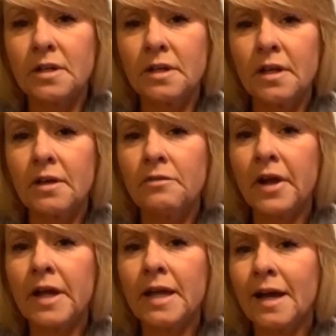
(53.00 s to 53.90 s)
very
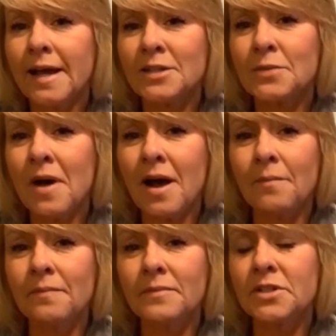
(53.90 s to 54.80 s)
young as a mom
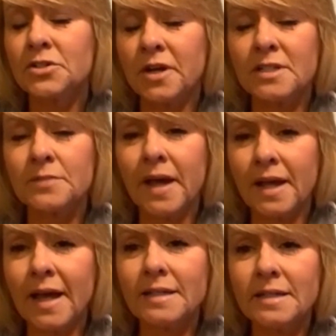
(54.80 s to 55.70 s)
to trust my
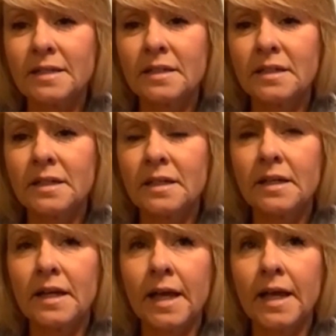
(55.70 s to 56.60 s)
gut
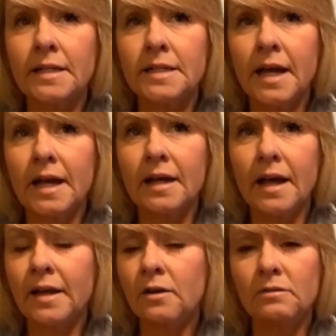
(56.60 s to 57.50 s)
and uh, I
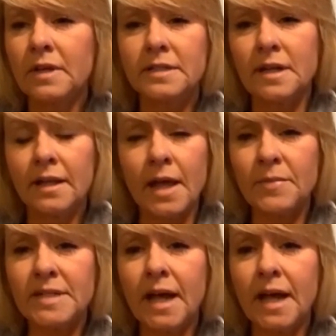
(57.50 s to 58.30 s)
don't. It's not let me down.